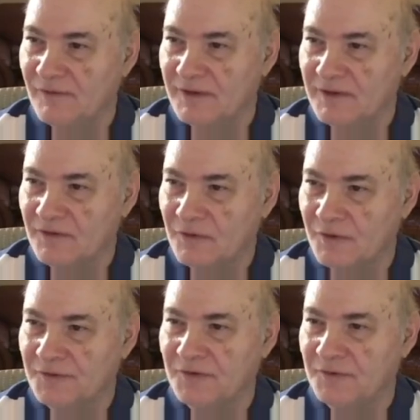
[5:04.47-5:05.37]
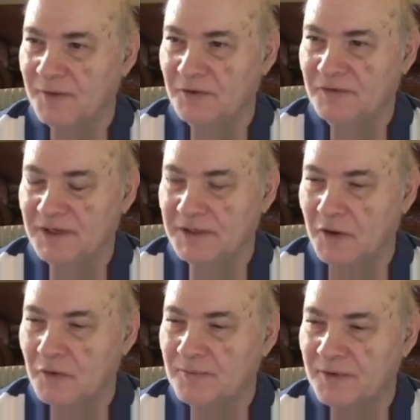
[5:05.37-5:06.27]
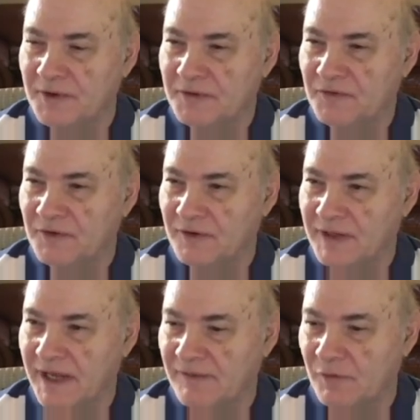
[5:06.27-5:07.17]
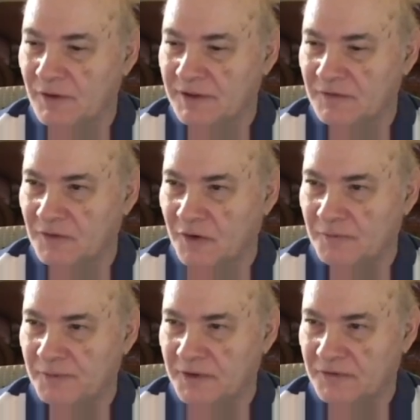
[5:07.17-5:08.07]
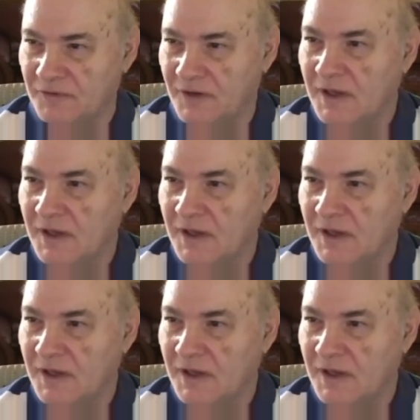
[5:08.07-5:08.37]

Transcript: with this course, it's mostly notebooks. They have all these notebooks.